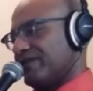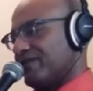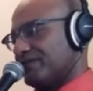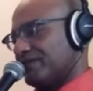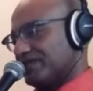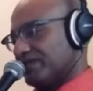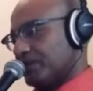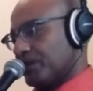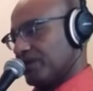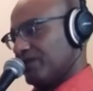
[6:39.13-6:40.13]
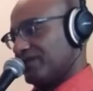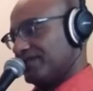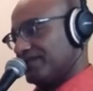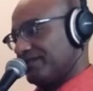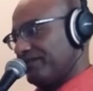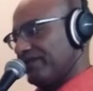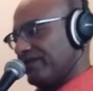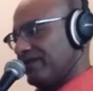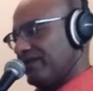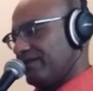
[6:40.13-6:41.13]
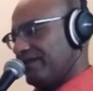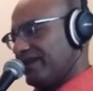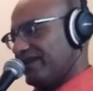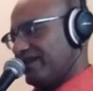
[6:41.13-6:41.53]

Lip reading: corpses of the Jawas. But